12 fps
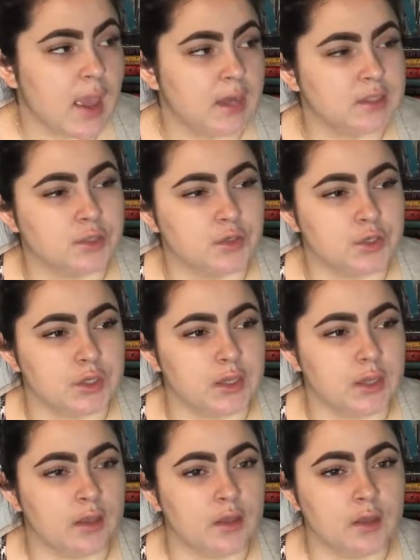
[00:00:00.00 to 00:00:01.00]
And so
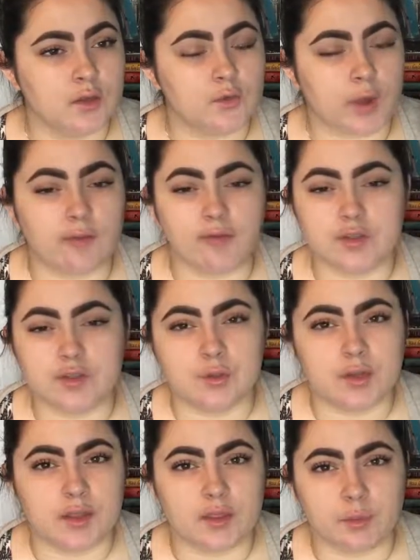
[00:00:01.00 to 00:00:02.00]
she travels to
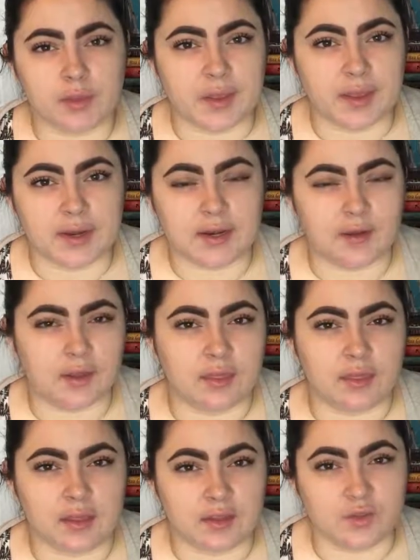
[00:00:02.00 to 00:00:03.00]
another planet and I
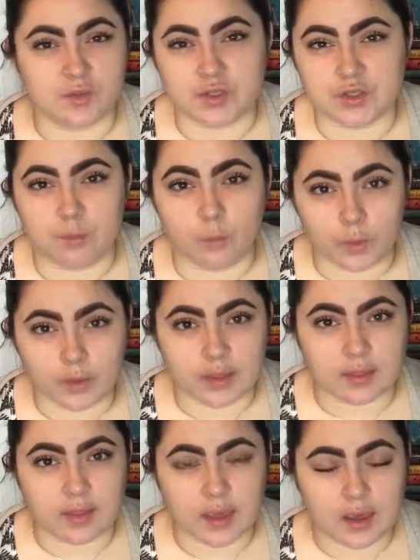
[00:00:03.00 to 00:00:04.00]
think is just
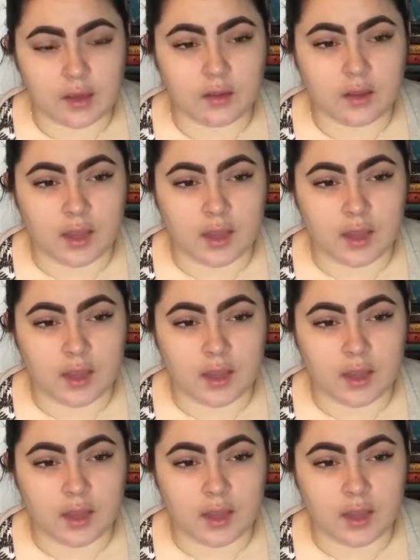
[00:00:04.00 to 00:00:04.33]
working there.